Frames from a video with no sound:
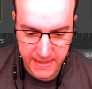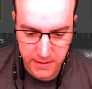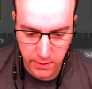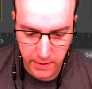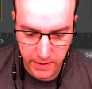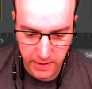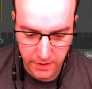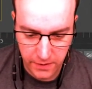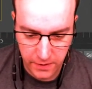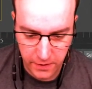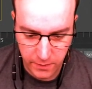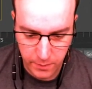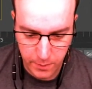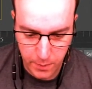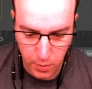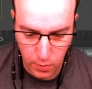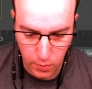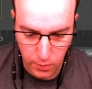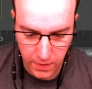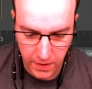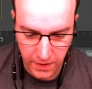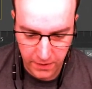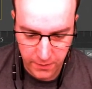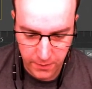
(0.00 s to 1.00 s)
so I can just
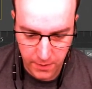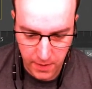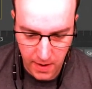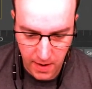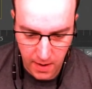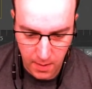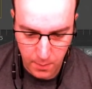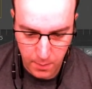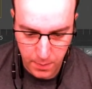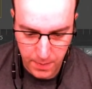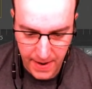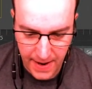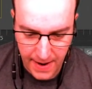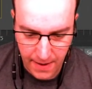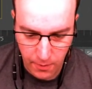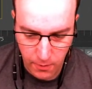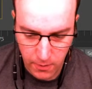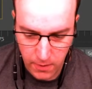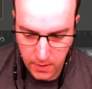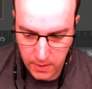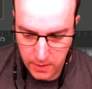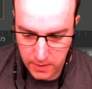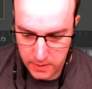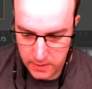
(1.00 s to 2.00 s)
pull this up
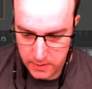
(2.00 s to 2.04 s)
now,